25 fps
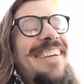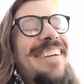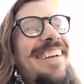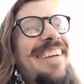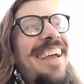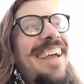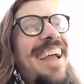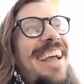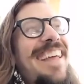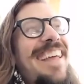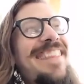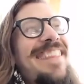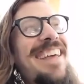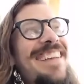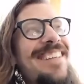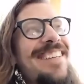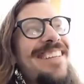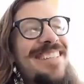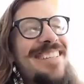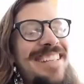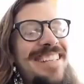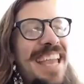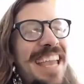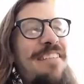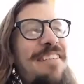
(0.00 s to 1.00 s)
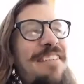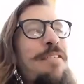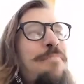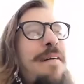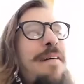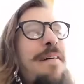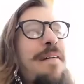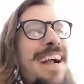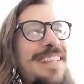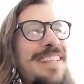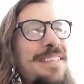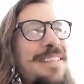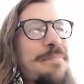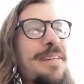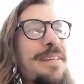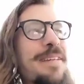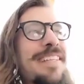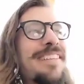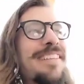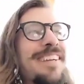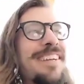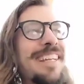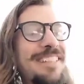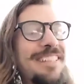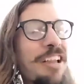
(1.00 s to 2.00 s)
and then just gave it back to me.
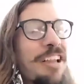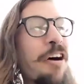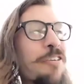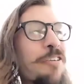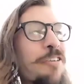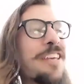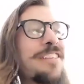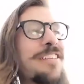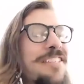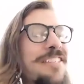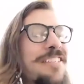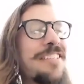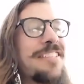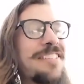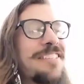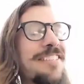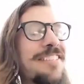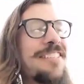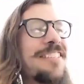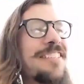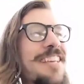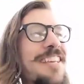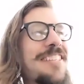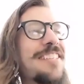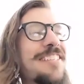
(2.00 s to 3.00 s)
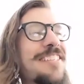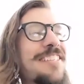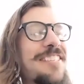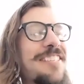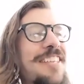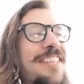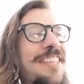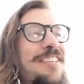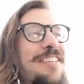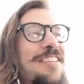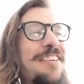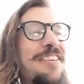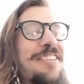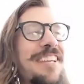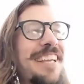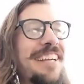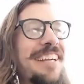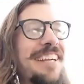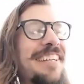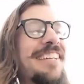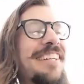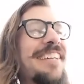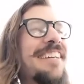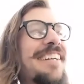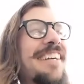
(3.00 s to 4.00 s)
And they're like, no, this is the tuning.
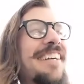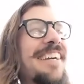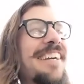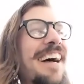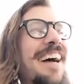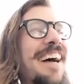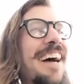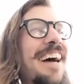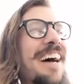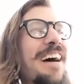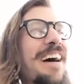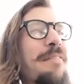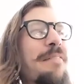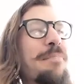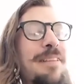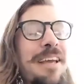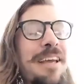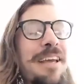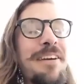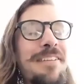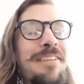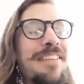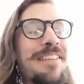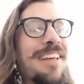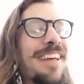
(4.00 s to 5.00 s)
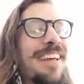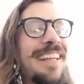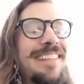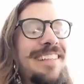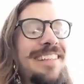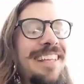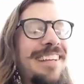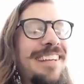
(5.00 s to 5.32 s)
But they're like,